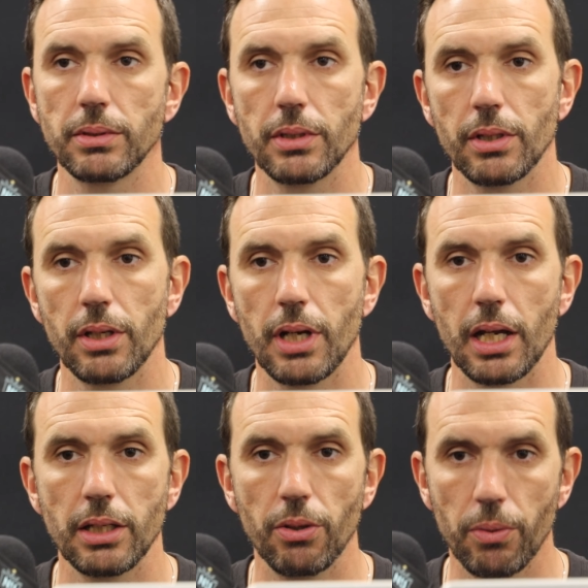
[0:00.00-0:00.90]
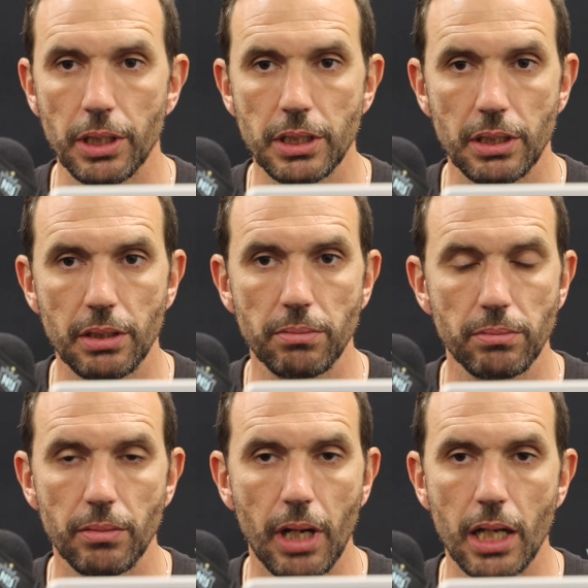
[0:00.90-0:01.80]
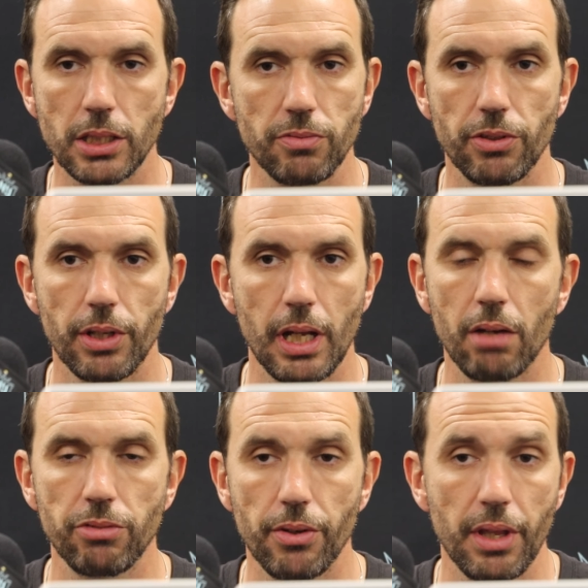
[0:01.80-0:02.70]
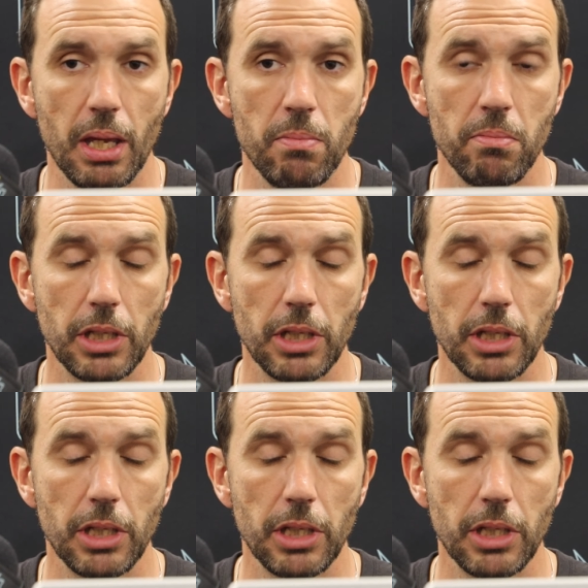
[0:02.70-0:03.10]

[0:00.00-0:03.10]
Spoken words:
I always ask for that for them,